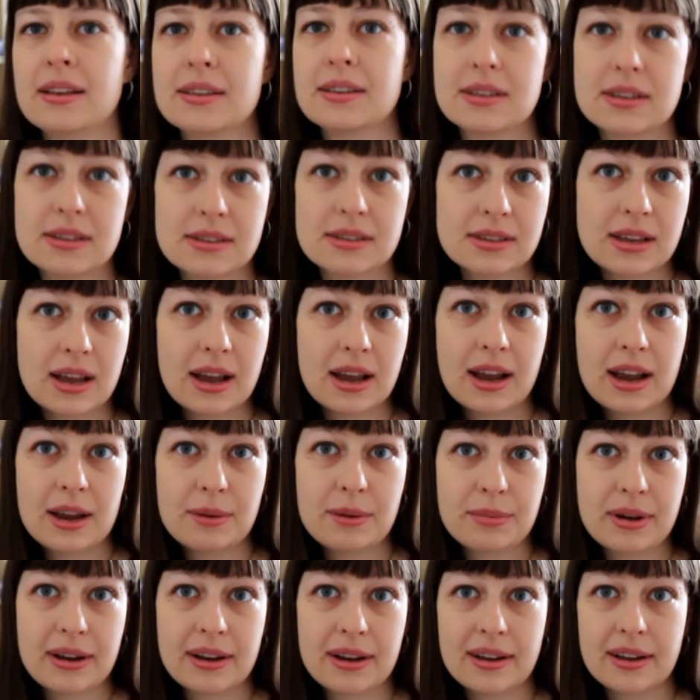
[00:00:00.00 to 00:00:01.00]
Since
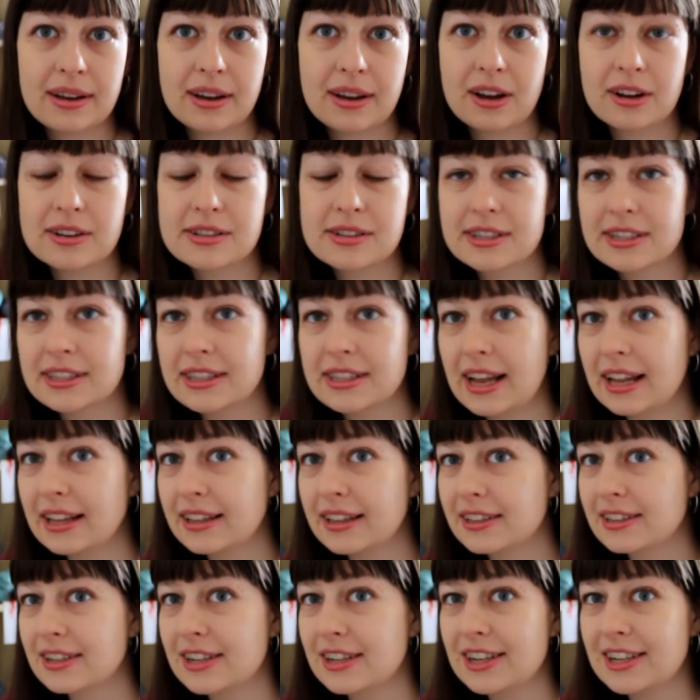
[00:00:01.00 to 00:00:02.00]
I'm a
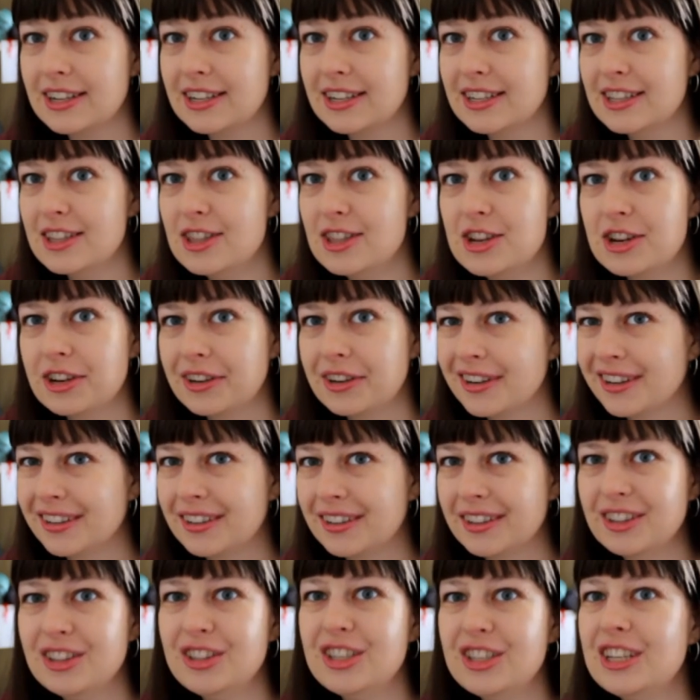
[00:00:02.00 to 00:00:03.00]
continental
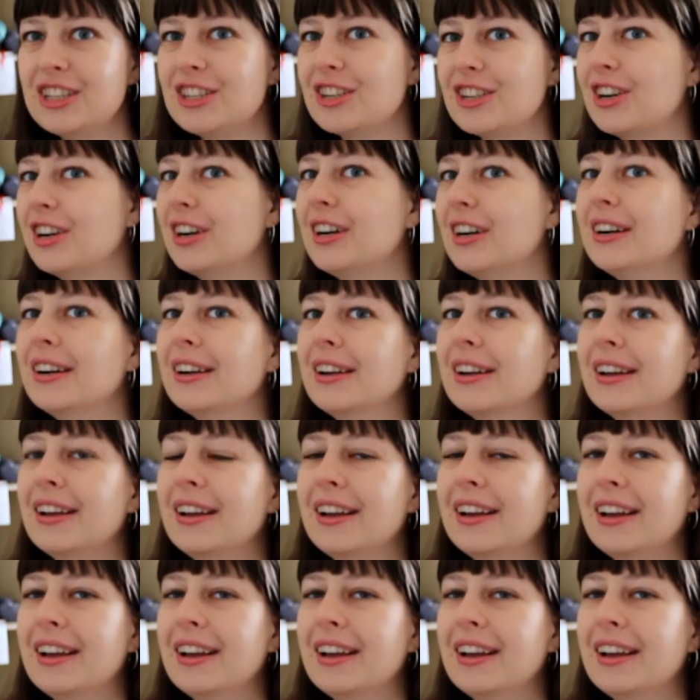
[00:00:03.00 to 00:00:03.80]
knitter,